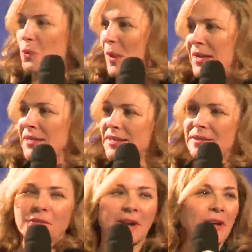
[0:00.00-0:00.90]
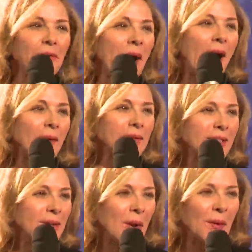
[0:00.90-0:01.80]
with wings and running
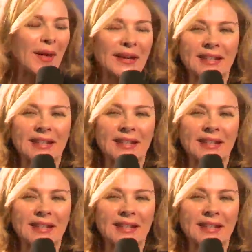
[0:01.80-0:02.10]
around, you know,